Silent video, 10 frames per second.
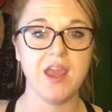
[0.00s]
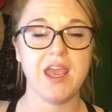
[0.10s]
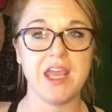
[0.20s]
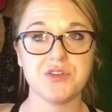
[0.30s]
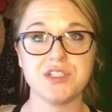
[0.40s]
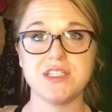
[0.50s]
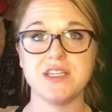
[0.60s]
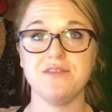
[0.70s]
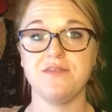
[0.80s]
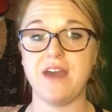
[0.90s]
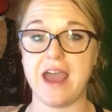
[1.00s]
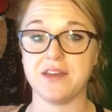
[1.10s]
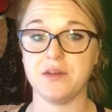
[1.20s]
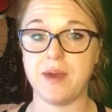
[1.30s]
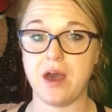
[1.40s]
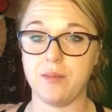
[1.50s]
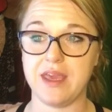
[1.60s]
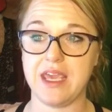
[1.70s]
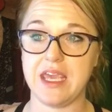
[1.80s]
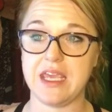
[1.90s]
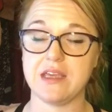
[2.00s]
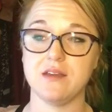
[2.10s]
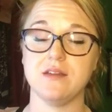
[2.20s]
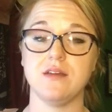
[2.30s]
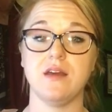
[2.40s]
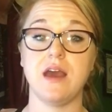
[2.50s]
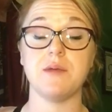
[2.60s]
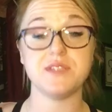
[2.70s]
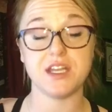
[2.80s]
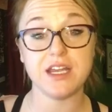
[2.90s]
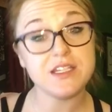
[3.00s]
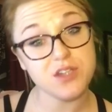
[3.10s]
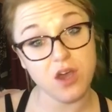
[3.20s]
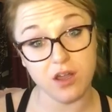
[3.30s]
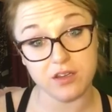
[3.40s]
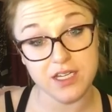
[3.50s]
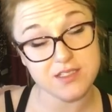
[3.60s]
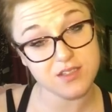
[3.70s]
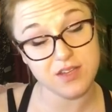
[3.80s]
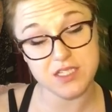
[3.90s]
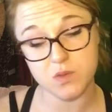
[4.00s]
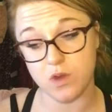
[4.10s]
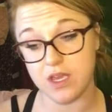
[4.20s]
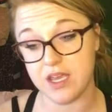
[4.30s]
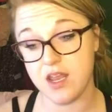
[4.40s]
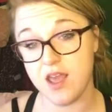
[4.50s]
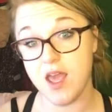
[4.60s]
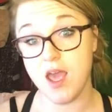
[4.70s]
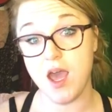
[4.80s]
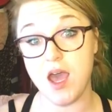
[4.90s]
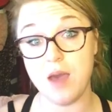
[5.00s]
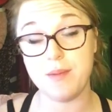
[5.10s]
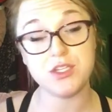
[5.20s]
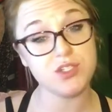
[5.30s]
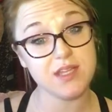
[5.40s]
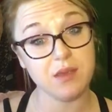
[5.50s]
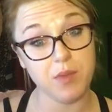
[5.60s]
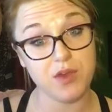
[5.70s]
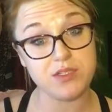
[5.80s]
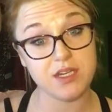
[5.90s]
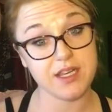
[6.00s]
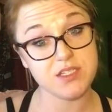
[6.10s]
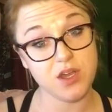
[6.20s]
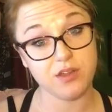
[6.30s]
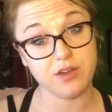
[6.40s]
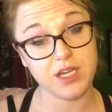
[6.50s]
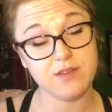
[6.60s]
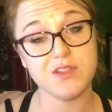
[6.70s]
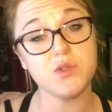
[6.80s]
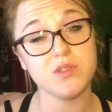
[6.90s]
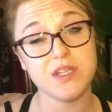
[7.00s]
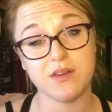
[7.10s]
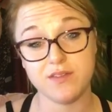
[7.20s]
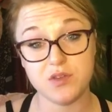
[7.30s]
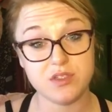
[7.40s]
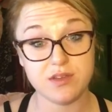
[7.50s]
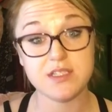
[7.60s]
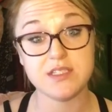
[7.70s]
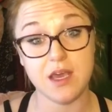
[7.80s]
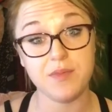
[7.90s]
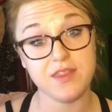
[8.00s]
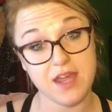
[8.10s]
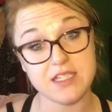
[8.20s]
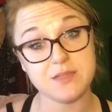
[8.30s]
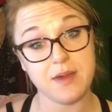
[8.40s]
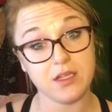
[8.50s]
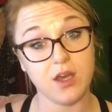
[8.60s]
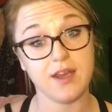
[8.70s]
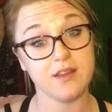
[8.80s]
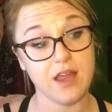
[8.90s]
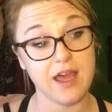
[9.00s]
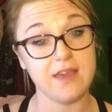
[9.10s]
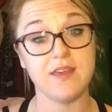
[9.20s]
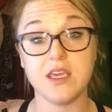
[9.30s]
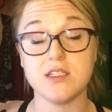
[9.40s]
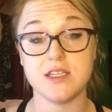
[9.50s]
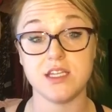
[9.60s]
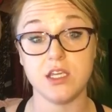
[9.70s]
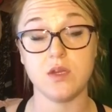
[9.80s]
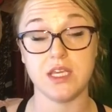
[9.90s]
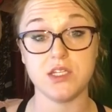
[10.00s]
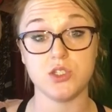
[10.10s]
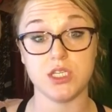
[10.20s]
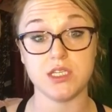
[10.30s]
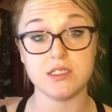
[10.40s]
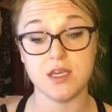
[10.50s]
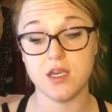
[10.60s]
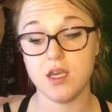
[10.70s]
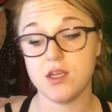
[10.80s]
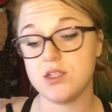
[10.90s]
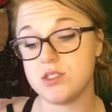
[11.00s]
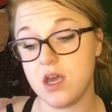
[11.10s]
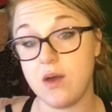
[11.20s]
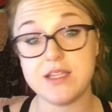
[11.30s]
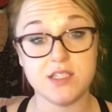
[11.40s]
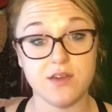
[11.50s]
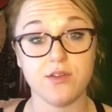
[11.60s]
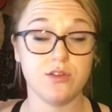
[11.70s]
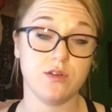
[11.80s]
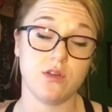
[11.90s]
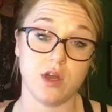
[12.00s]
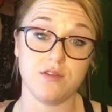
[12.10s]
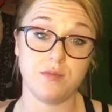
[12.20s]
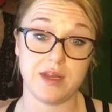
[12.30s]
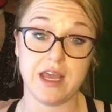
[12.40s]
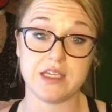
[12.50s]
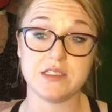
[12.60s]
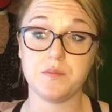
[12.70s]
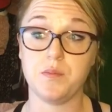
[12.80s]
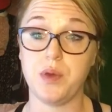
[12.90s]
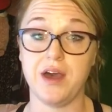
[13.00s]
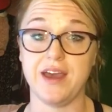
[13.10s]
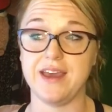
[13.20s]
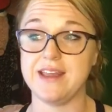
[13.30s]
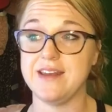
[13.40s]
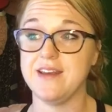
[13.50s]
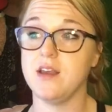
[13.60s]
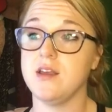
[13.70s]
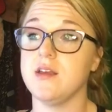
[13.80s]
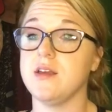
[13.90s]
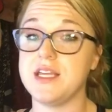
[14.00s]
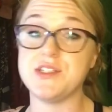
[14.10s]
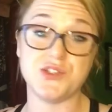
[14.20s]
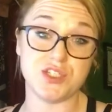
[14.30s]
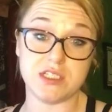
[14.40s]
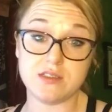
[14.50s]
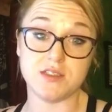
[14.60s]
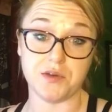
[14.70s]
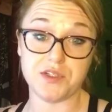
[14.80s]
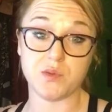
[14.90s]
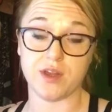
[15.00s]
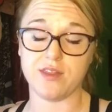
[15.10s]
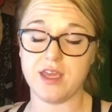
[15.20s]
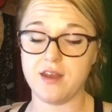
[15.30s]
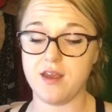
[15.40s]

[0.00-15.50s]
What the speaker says: Interesting fact about me, I'm dairy intolerant, so that's one. And just like most dairy intolerant individuals, I refuse to accept that that is my lot in life and continue to eat cheese. So I suffer through a lot of my days, but it's cheese, so it's worth it.